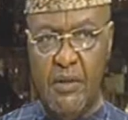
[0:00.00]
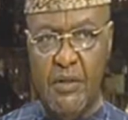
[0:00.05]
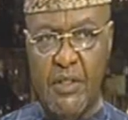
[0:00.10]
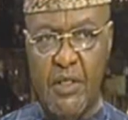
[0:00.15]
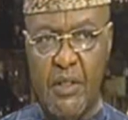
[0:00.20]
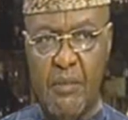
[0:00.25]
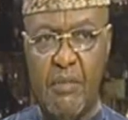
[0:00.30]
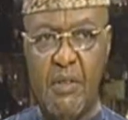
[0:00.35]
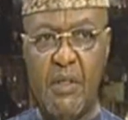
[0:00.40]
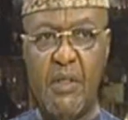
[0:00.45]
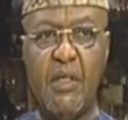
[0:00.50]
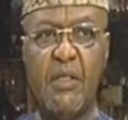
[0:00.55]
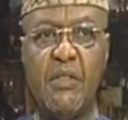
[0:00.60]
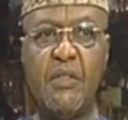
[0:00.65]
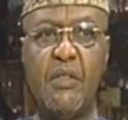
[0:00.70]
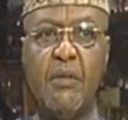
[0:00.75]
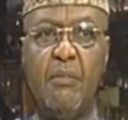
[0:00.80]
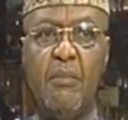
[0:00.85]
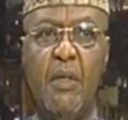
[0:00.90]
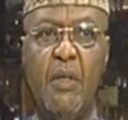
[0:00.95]
Chairman
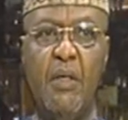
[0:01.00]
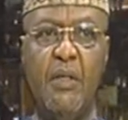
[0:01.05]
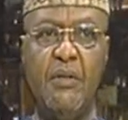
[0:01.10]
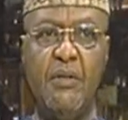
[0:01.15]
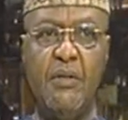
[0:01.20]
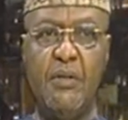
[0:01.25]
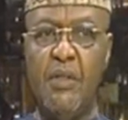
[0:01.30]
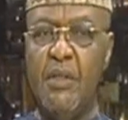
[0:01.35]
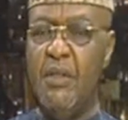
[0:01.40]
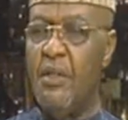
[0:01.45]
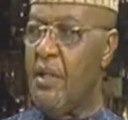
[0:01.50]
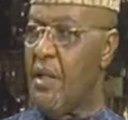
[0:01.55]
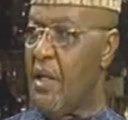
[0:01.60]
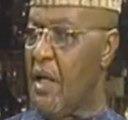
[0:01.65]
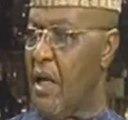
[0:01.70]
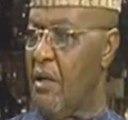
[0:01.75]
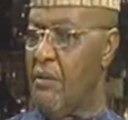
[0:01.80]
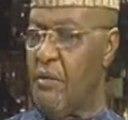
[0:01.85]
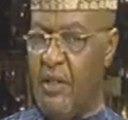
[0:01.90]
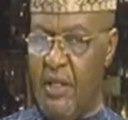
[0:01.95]
has emerged.
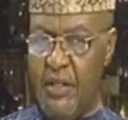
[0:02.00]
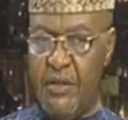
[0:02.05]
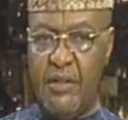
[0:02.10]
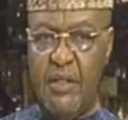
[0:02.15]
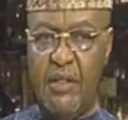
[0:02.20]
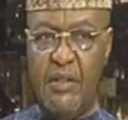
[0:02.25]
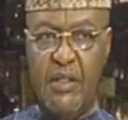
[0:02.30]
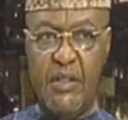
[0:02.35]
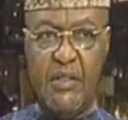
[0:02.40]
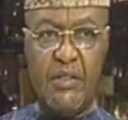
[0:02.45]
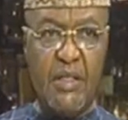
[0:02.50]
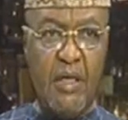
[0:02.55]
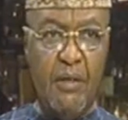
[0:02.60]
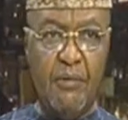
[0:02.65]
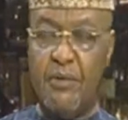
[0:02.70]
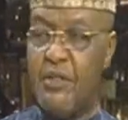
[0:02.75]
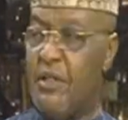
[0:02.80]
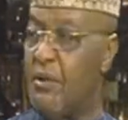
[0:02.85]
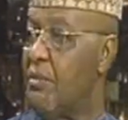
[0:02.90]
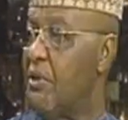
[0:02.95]
Now let's take this
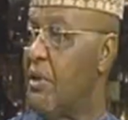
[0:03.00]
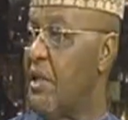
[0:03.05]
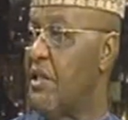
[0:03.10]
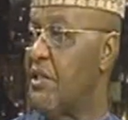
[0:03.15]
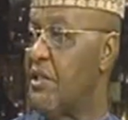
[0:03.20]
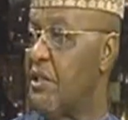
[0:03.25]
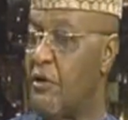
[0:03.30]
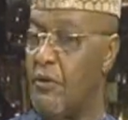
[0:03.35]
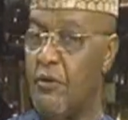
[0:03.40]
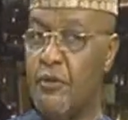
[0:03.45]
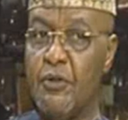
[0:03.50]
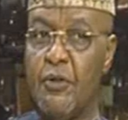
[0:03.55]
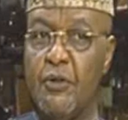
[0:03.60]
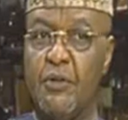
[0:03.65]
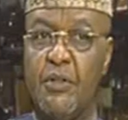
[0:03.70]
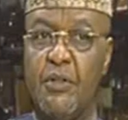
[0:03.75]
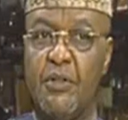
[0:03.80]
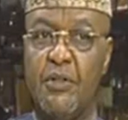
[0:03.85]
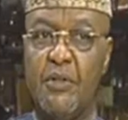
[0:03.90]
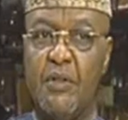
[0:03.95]
round table as a
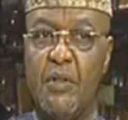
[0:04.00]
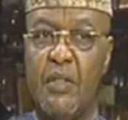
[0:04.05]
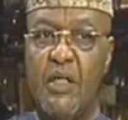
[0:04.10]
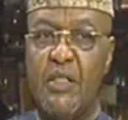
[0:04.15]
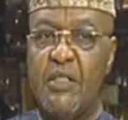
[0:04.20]
consultation.